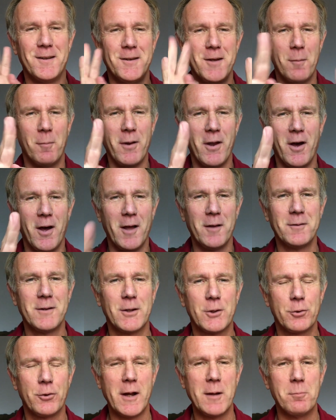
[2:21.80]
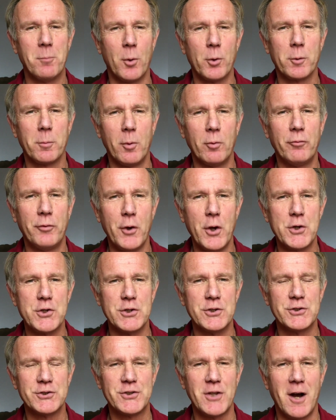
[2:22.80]
Number nine, create multiple
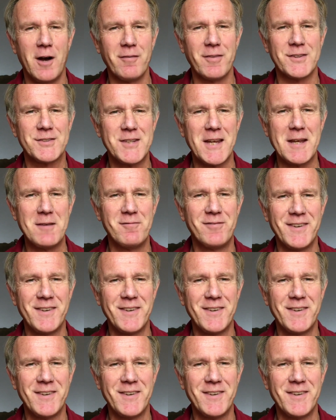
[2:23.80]
versions of the same